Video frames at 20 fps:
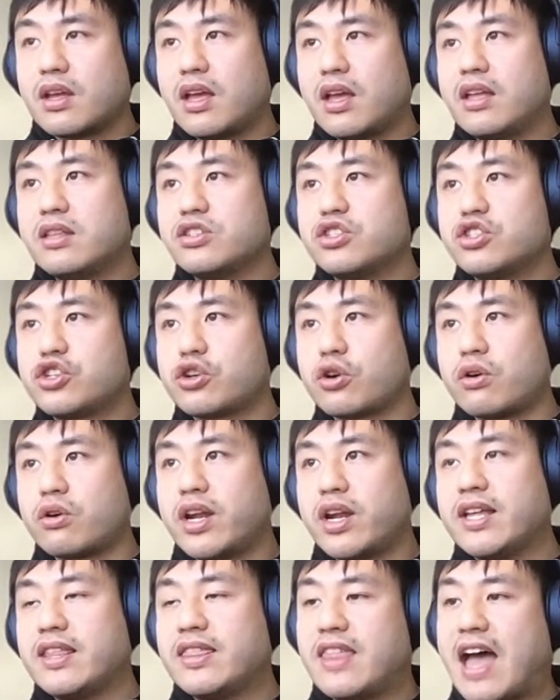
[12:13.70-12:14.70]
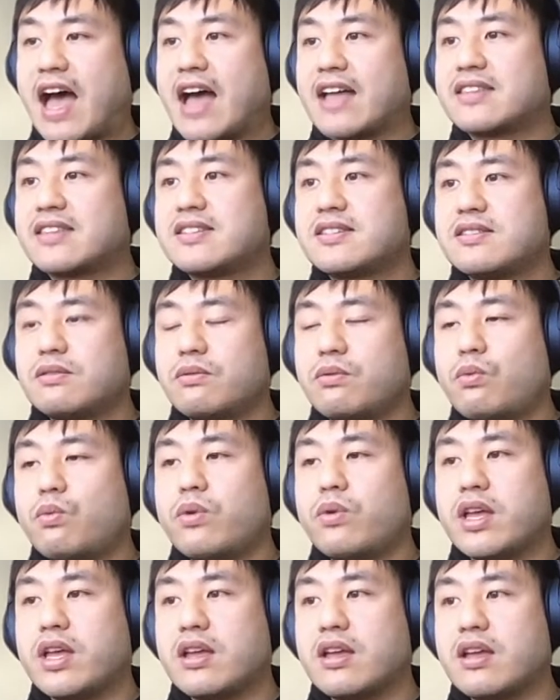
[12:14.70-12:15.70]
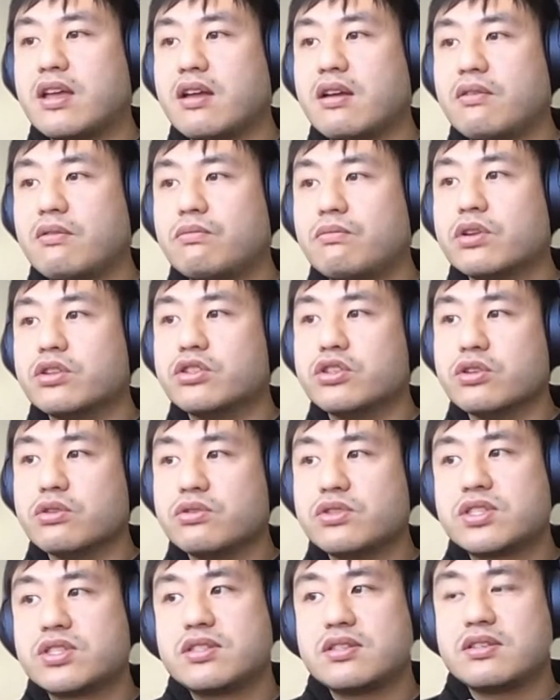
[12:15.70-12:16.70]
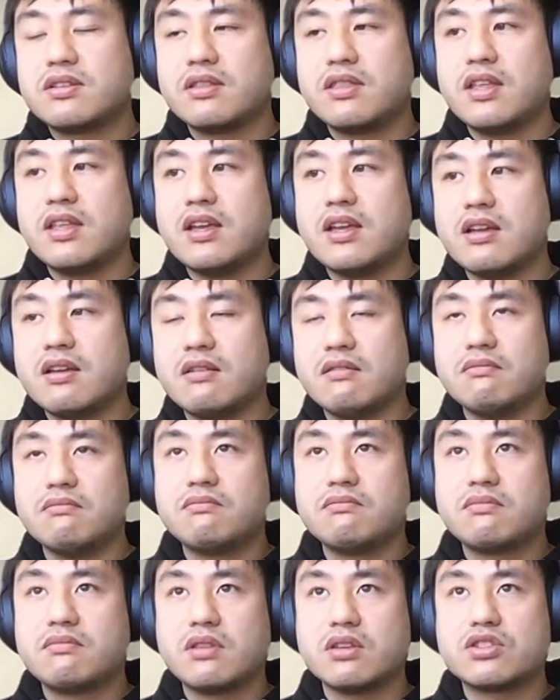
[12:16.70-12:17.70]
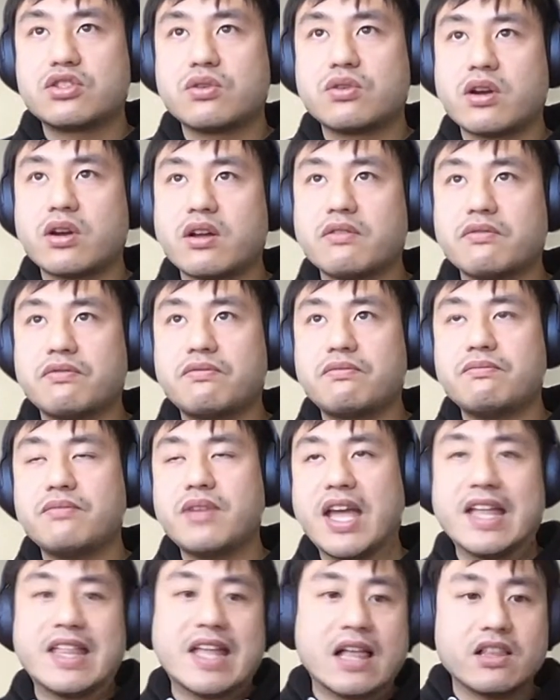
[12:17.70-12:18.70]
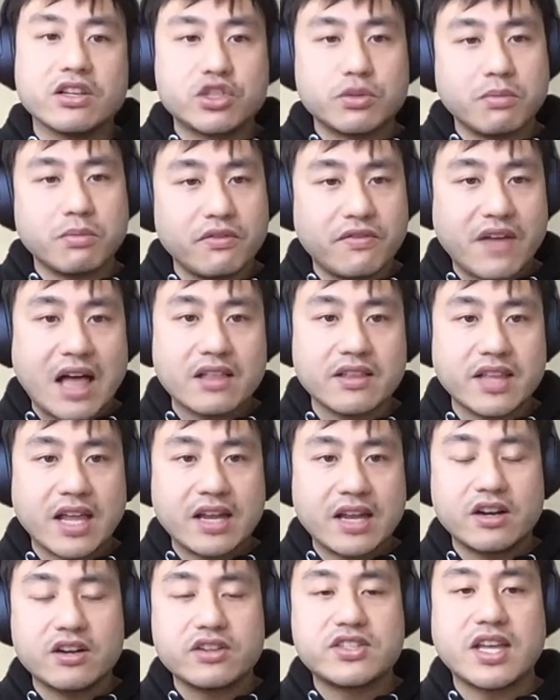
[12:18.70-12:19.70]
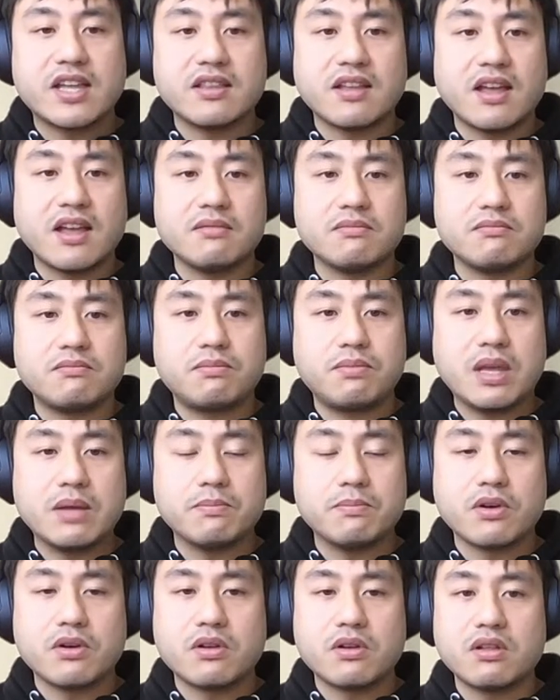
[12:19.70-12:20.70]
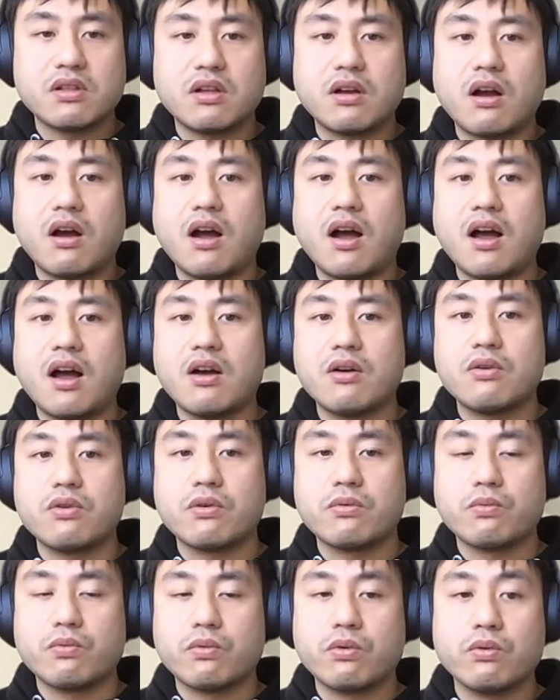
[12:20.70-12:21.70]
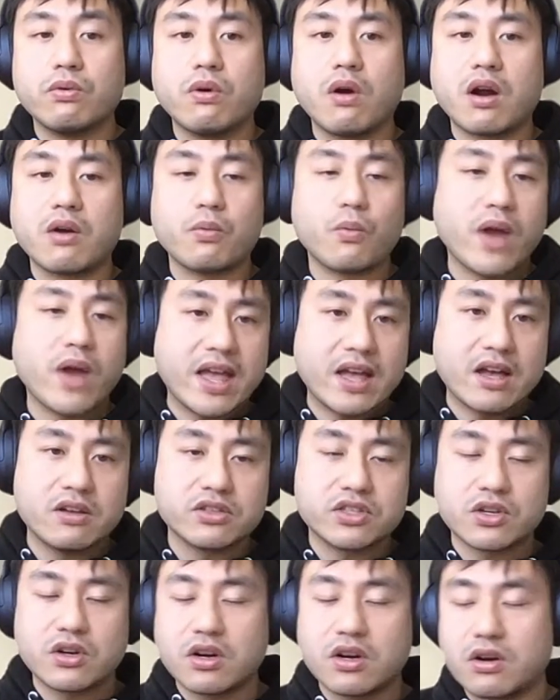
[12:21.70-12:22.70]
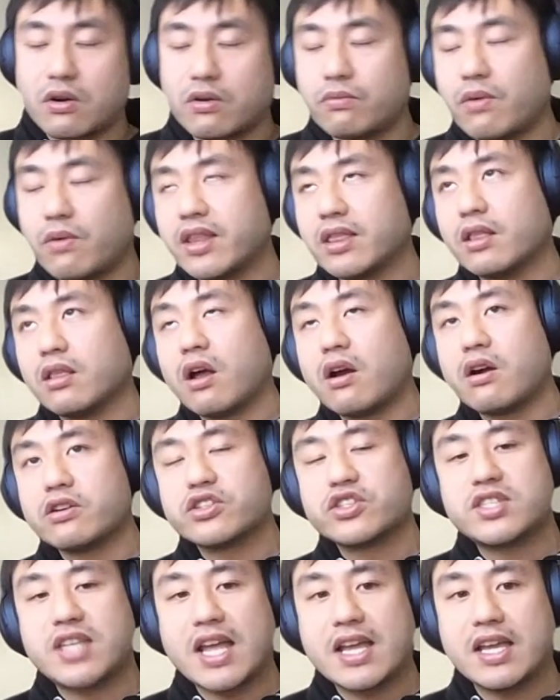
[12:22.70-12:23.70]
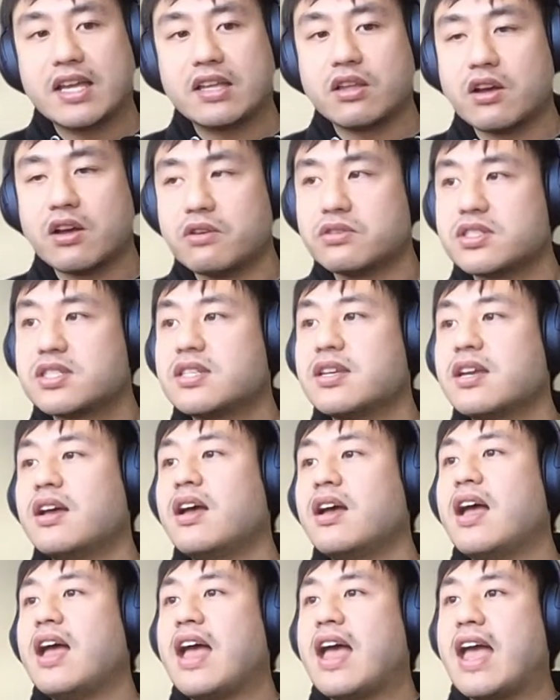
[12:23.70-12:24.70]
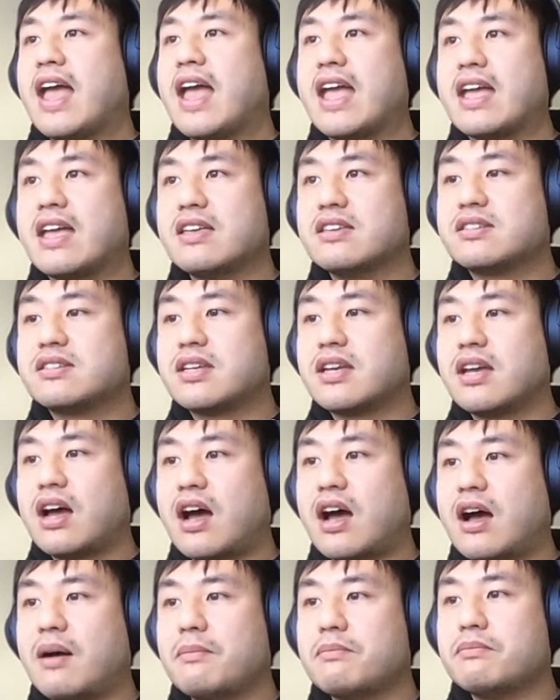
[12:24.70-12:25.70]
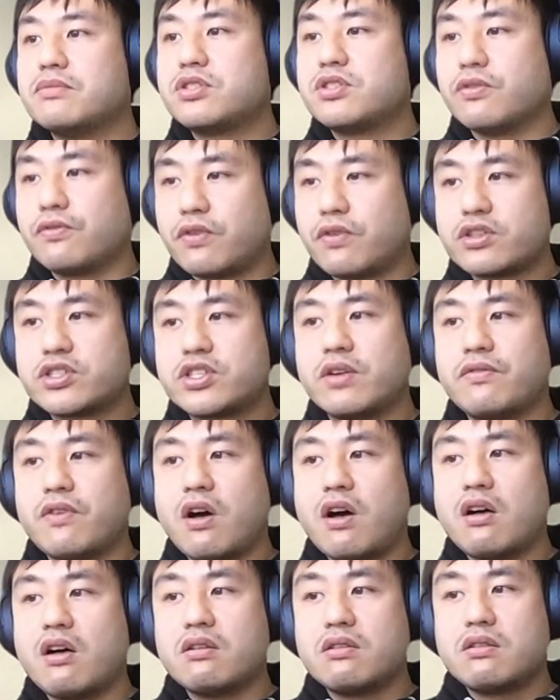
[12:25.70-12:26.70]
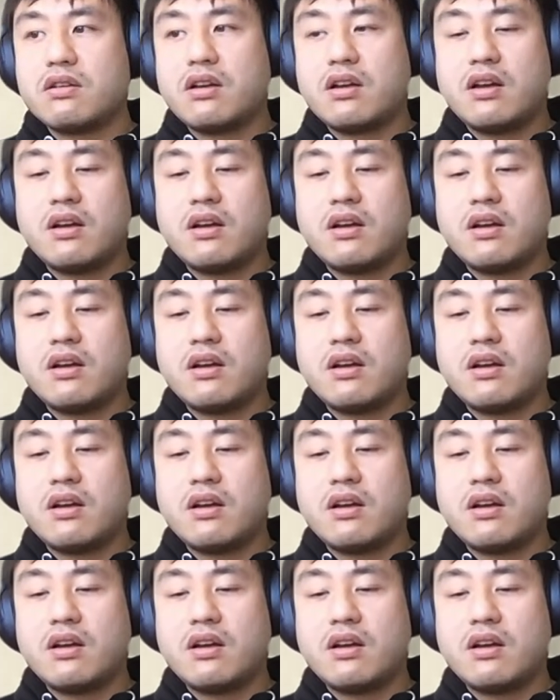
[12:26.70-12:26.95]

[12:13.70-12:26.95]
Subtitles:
ensuring that we reduce the sort of ineligible validators and people who are whales or run large staking nodes is to, first of all,